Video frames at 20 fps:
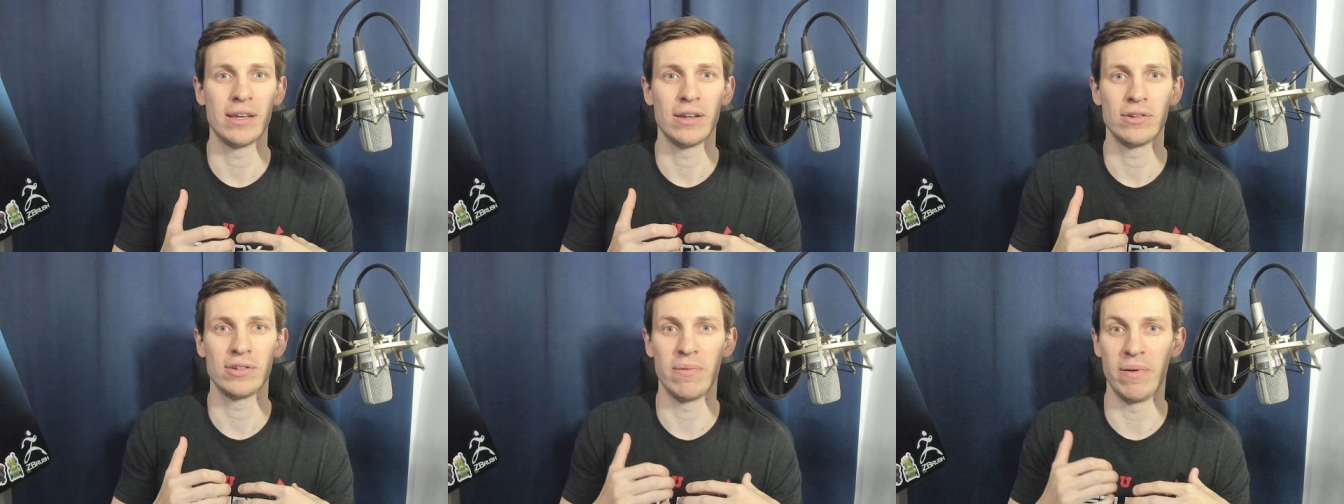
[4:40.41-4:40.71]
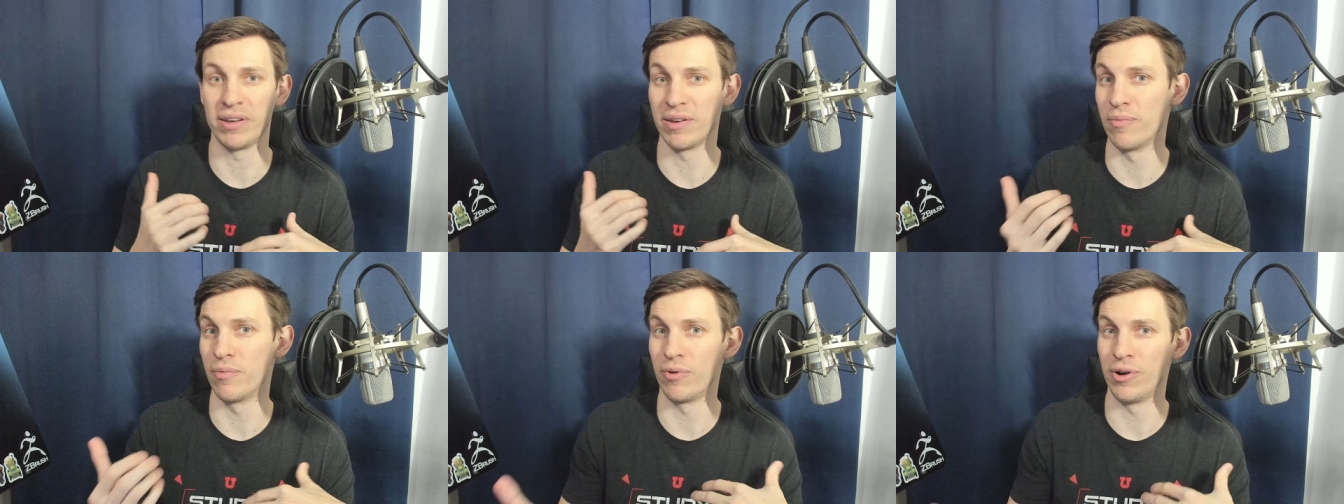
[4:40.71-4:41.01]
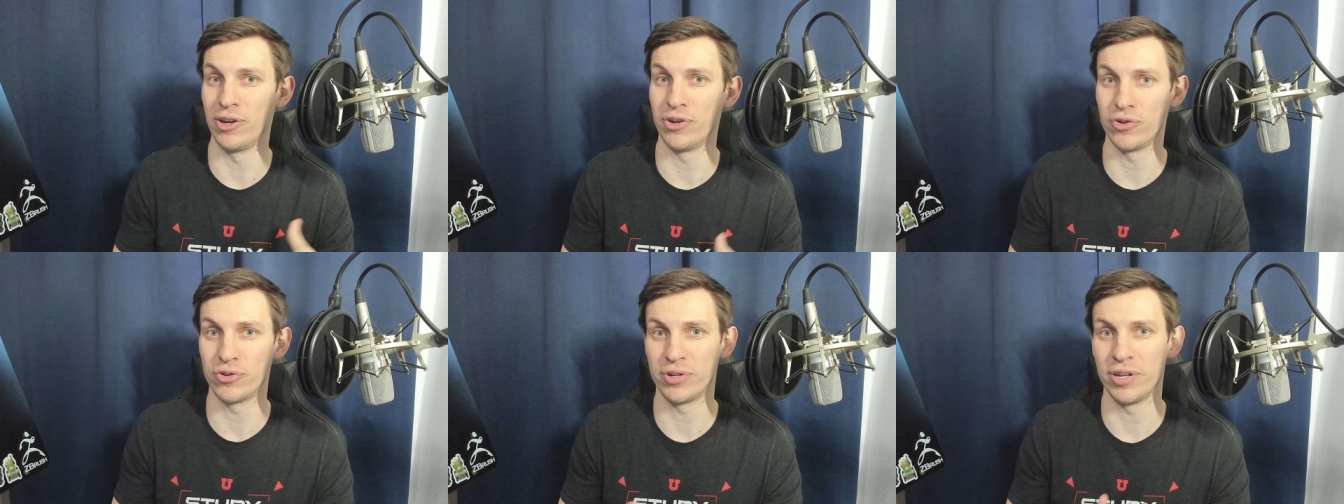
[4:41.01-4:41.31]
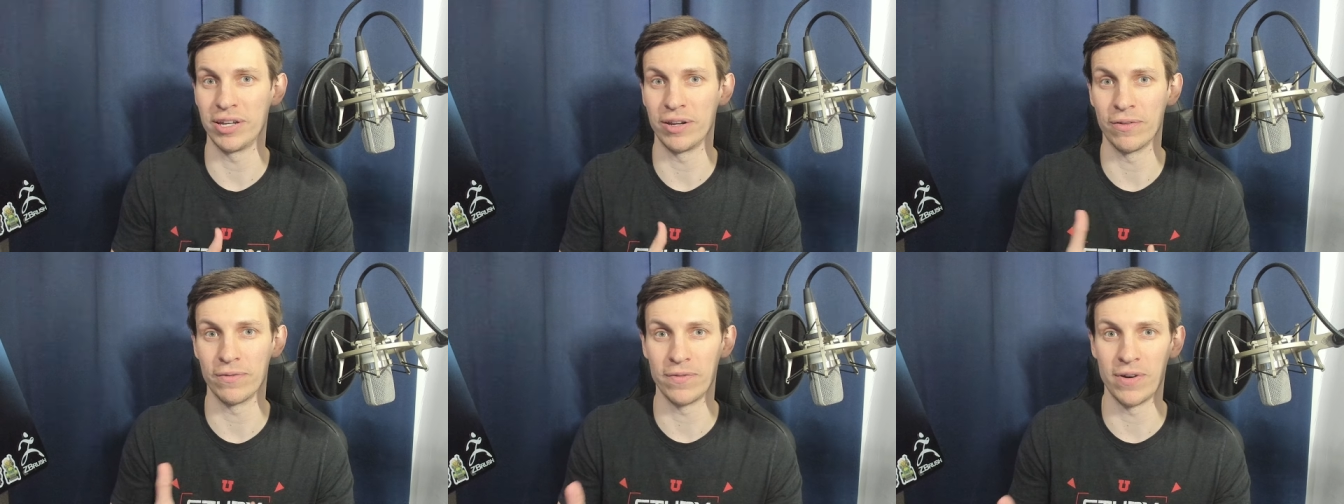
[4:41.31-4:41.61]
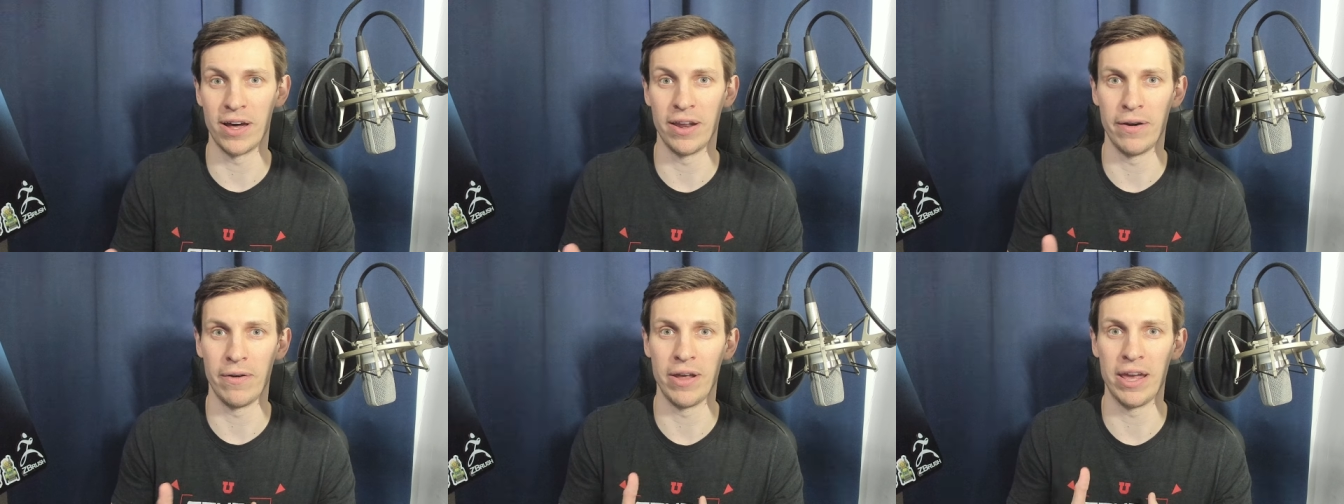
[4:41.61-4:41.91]
to make it more interesting and
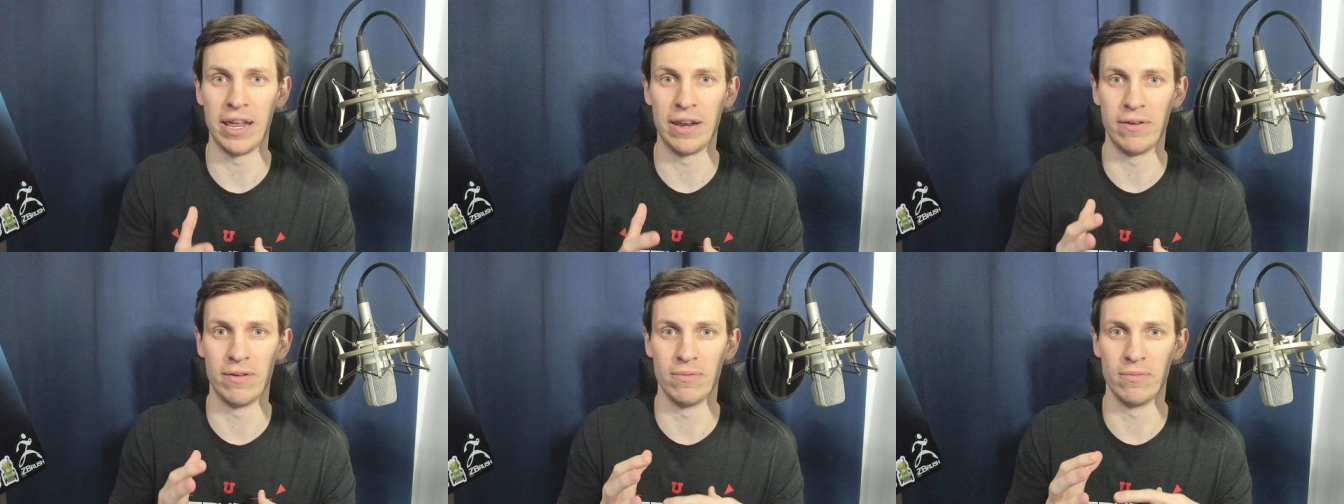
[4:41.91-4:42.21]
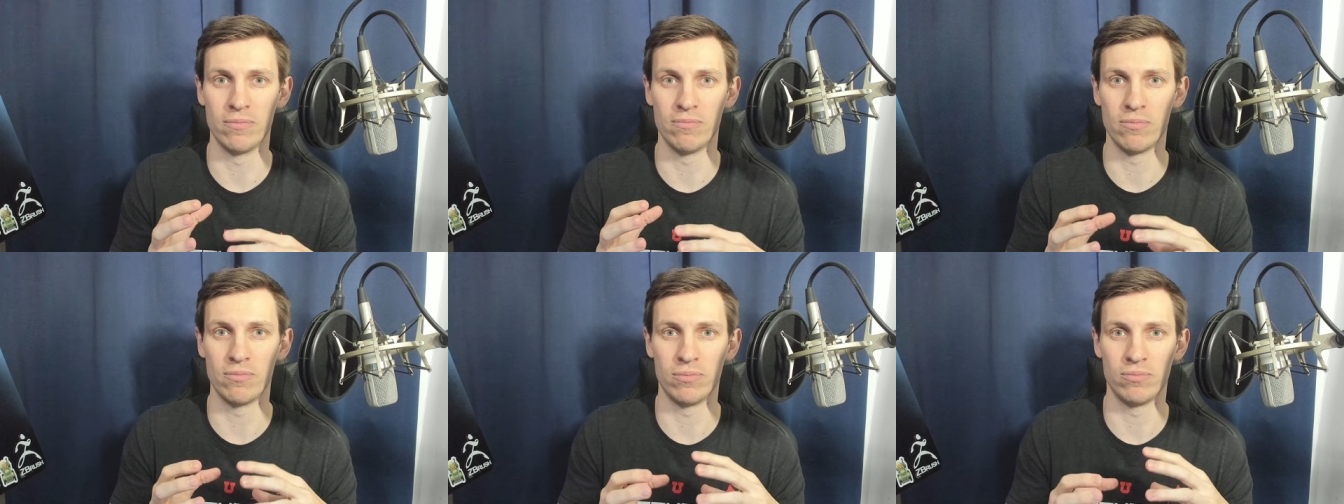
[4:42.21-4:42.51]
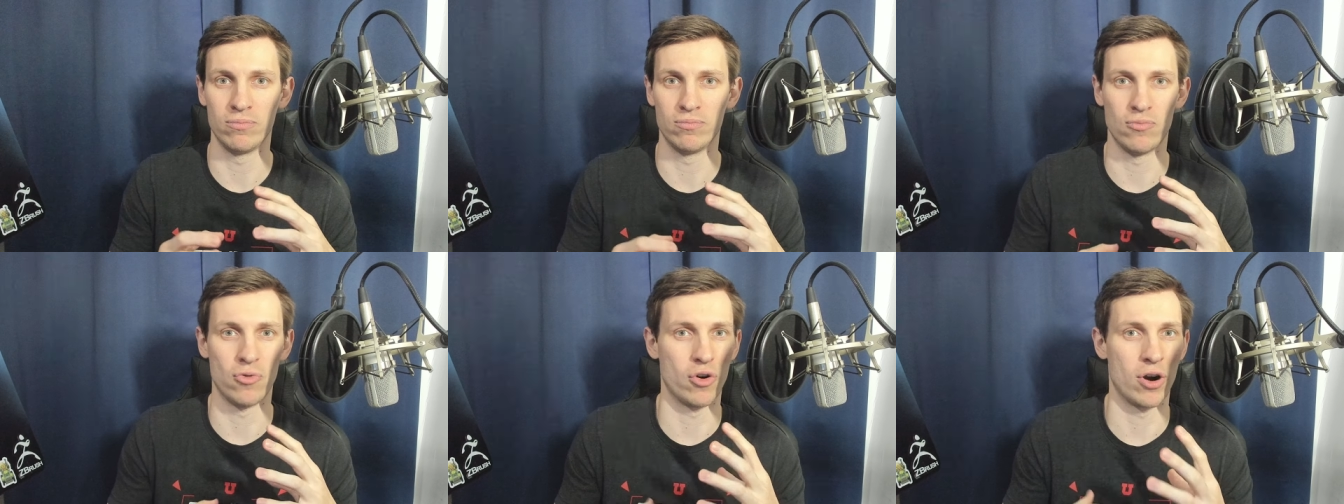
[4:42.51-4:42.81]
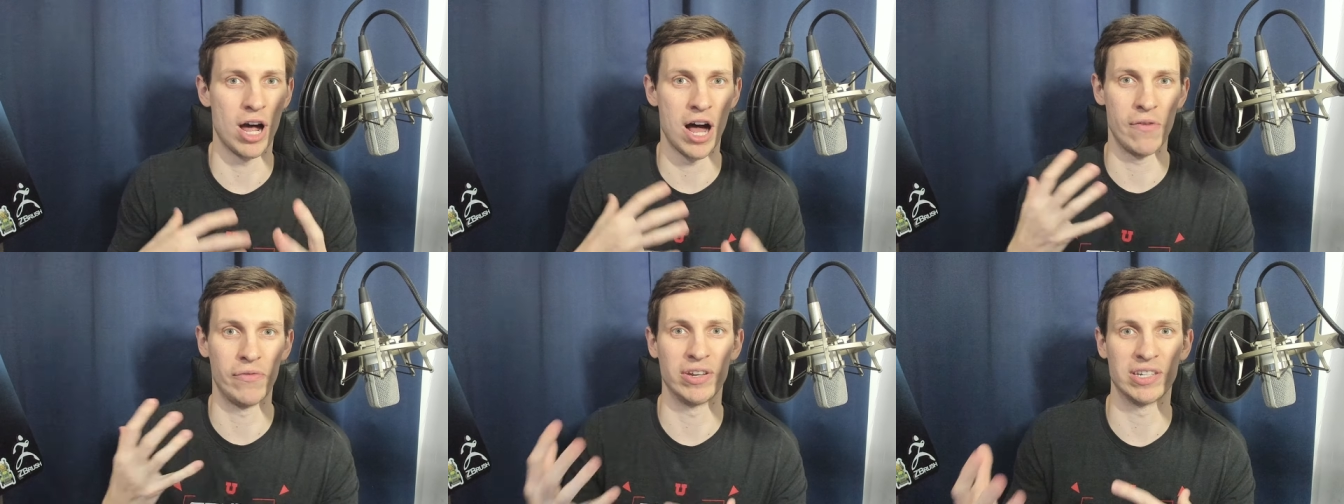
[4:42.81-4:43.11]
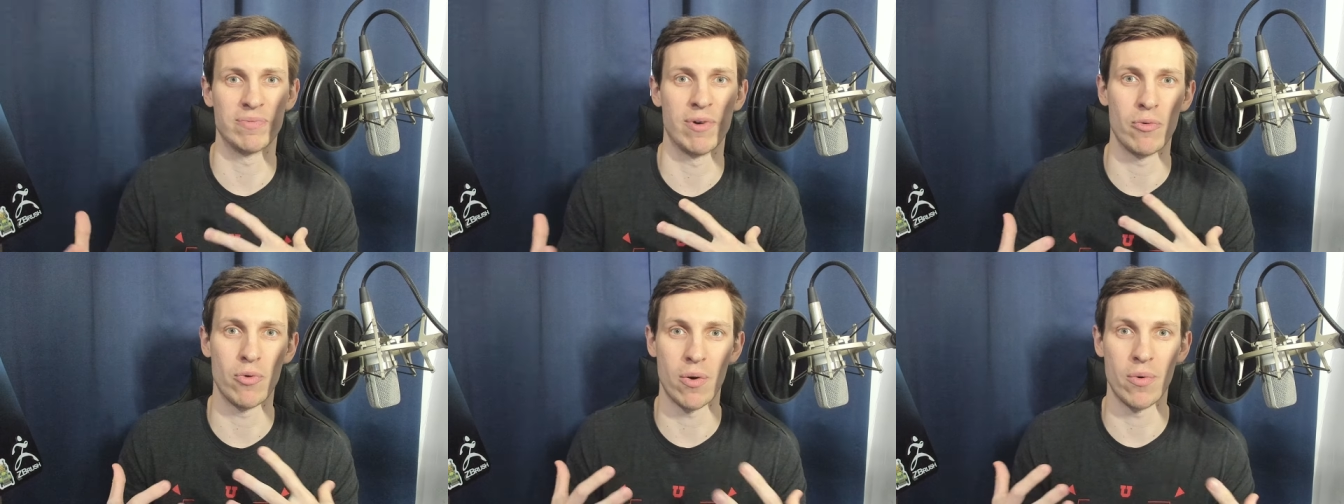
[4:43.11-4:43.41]
fun and more obvious
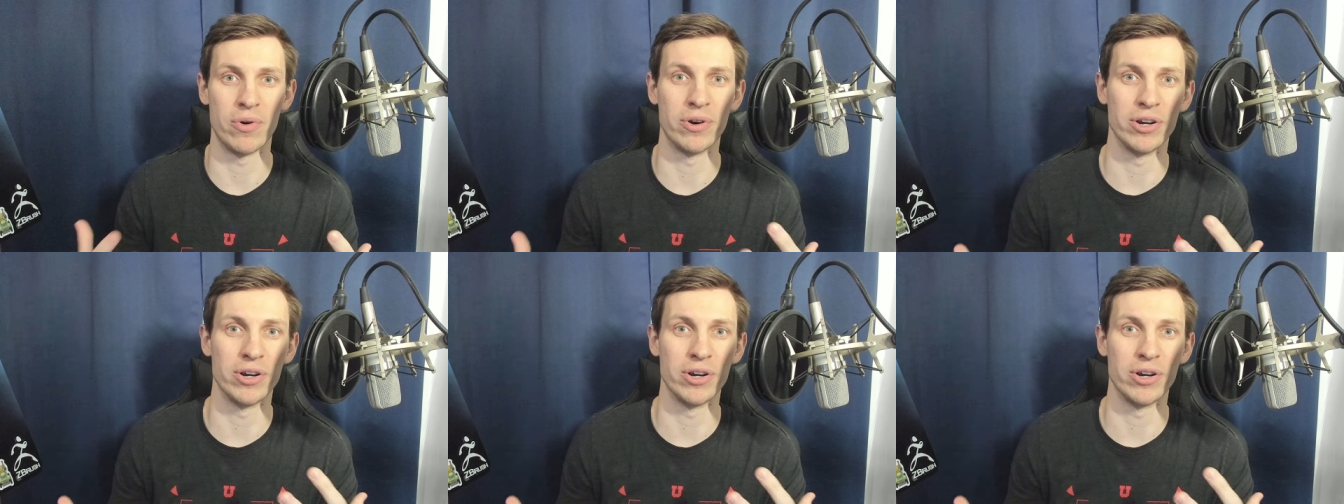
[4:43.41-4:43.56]
about what we're